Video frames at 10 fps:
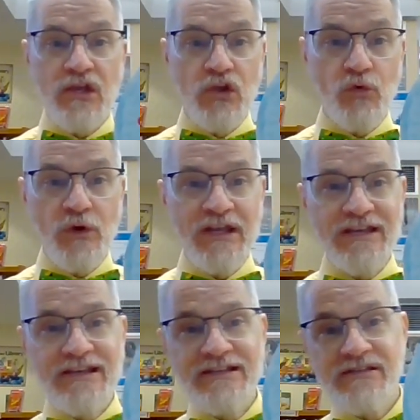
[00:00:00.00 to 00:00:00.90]

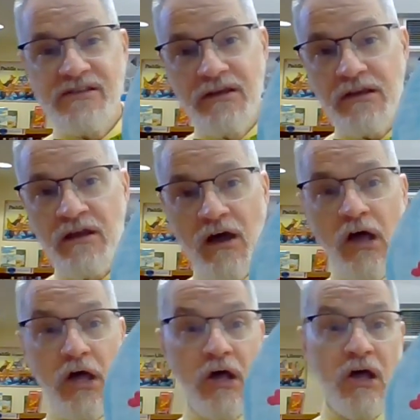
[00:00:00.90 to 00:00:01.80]
Green is the
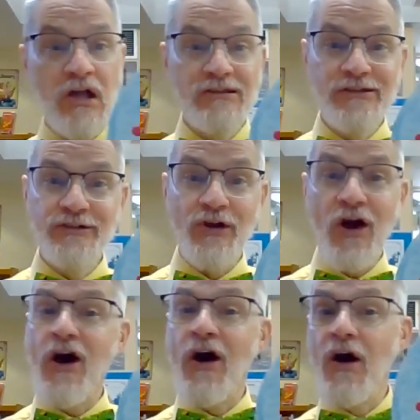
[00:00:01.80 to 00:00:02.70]
color
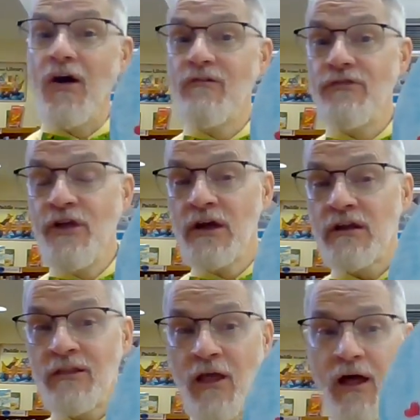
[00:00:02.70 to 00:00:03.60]
of the
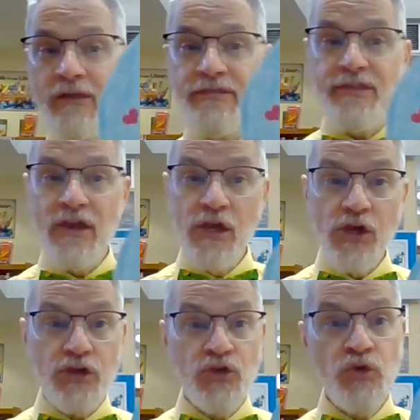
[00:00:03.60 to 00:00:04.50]
cloth
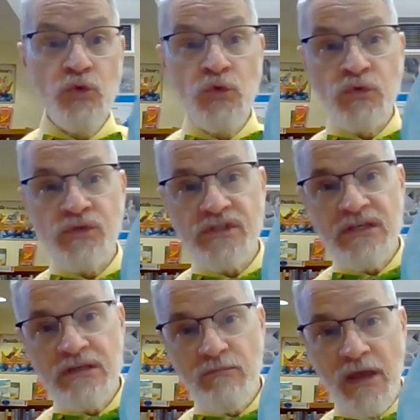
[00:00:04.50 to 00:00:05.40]
used
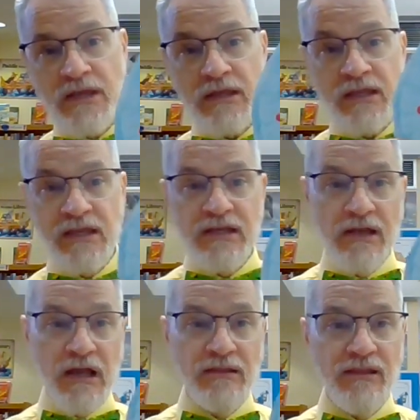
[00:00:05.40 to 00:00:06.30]
in making
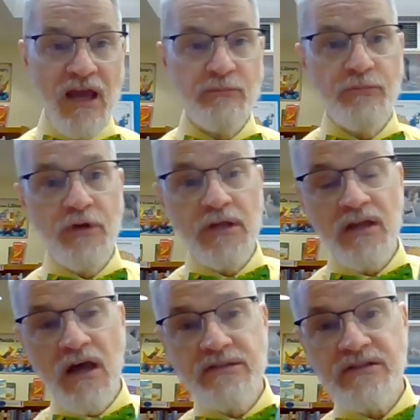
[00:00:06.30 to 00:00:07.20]
a
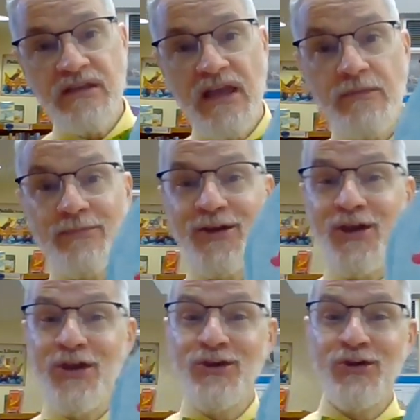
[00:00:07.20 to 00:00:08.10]
leprechaun's cape.
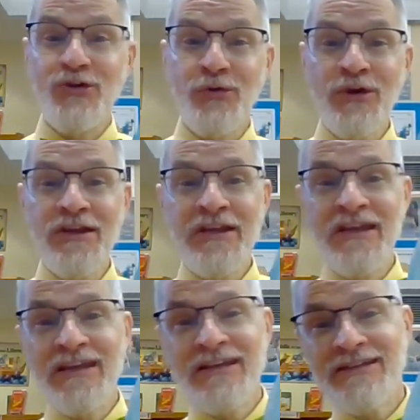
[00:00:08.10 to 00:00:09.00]

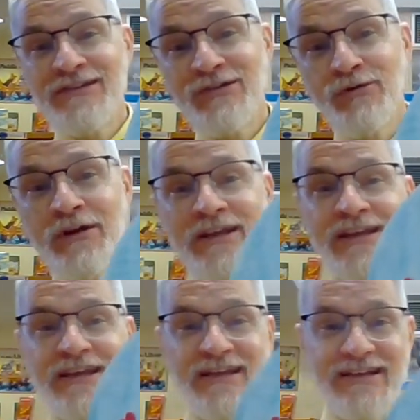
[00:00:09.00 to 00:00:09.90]
Green,
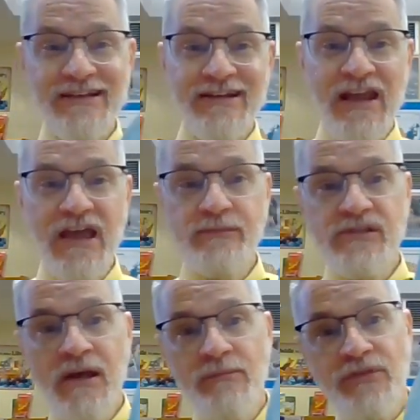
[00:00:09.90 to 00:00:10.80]
green, name
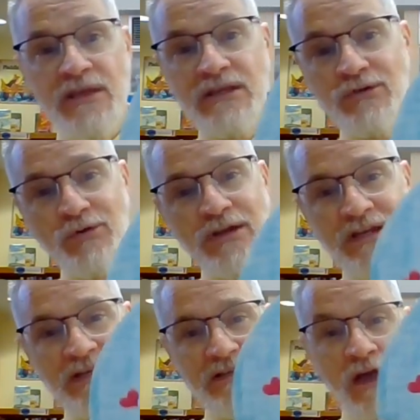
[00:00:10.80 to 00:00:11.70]
something
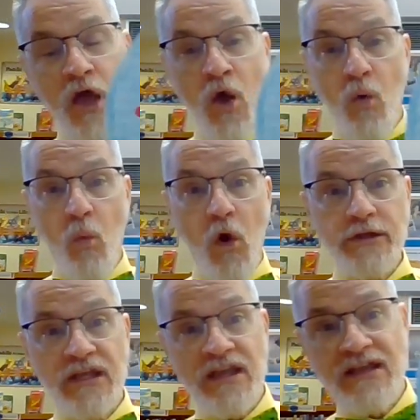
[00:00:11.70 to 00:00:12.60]
green.
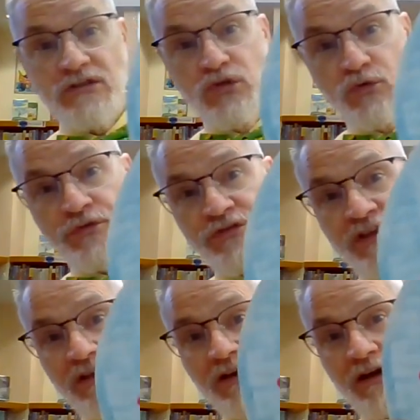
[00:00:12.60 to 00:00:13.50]
What can you
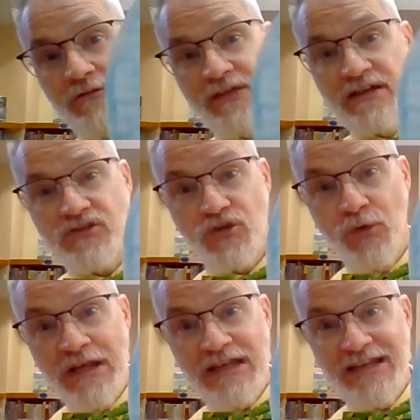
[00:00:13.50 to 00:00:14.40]
think of that's
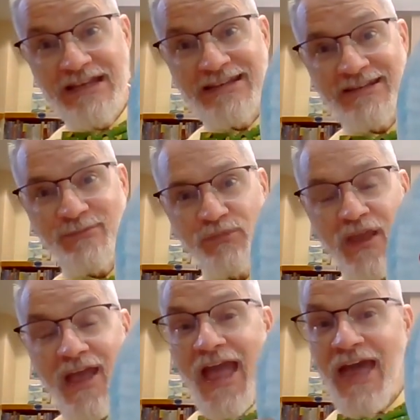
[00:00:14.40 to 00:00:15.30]
green?
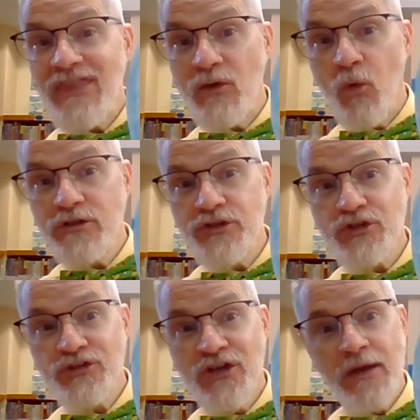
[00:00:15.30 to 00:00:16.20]
And then once
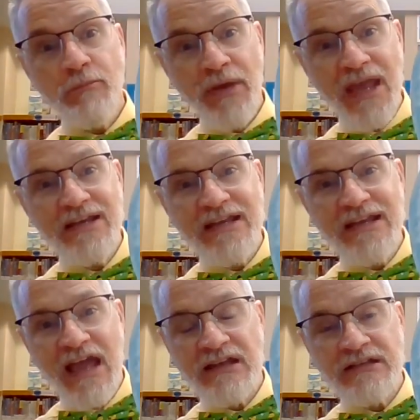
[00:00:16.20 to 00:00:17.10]
you're done
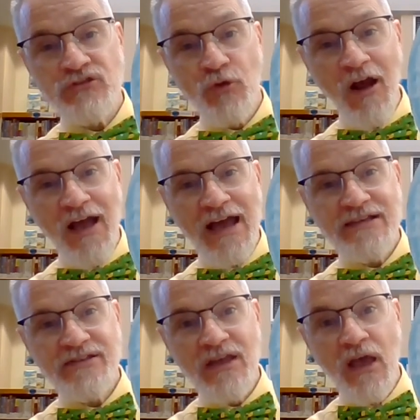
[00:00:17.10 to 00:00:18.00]
painting and it
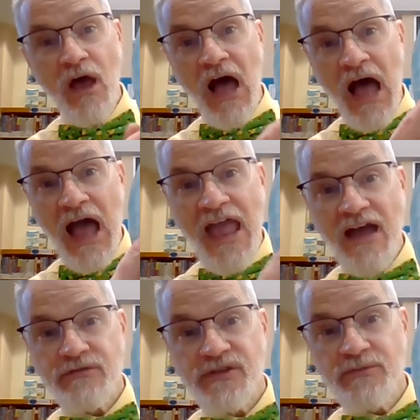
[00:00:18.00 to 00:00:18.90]
dries, I
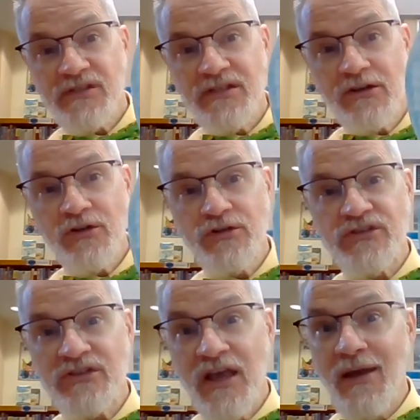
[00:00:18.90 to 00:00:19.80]
have some
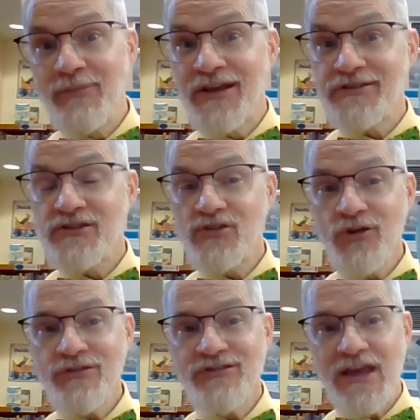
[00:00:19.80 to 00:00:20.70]
stickers. Because it's
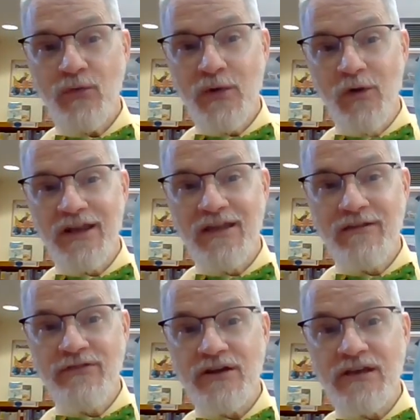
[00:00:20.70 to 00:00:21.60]
Earth Day, we want to
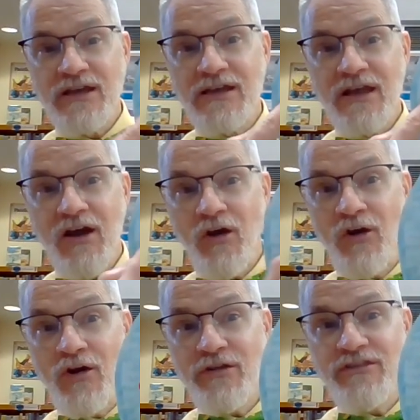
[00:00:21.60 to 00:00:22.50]
give the
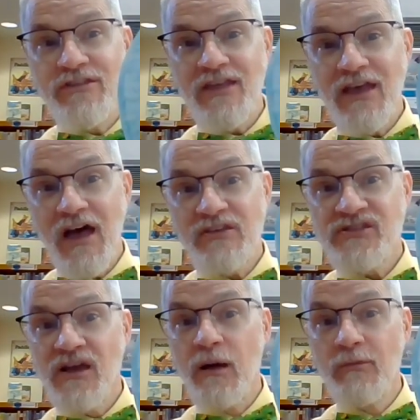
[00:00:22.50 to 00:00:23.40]
Earth
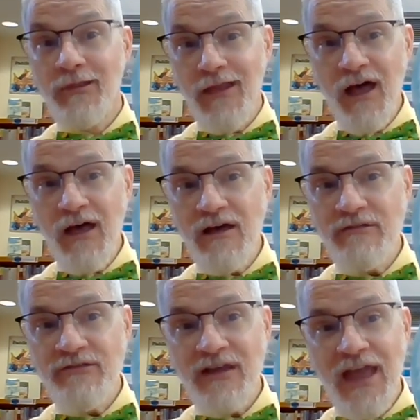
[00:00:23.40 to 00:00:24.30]
some
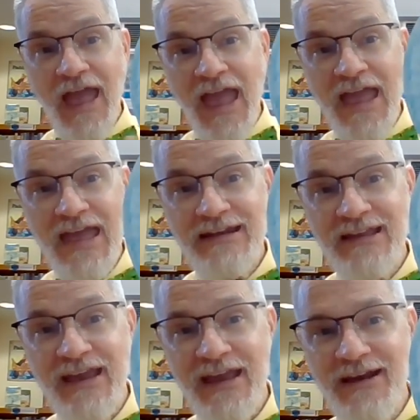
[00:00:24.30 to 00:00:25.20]
love and
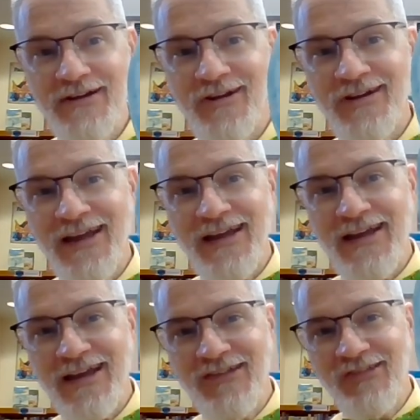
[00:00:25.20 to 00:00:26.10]
care.
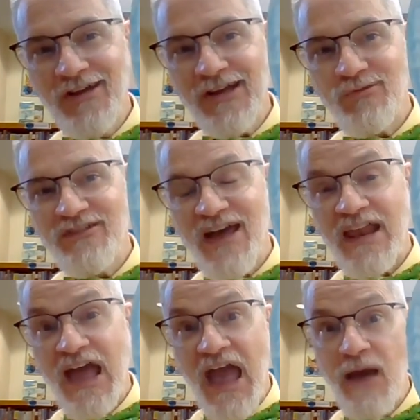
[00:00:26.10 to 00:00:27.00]
Look, we've
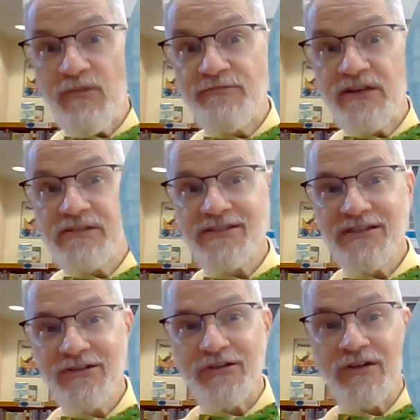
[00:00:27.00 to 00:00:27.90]
got happy face
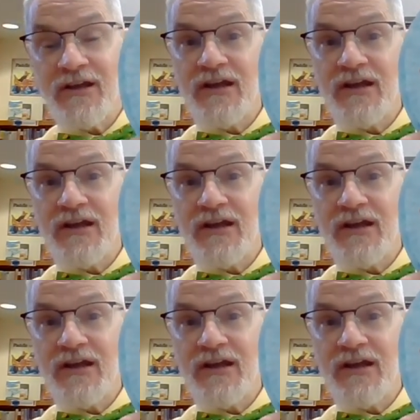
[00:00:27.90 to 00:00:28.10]
sticker.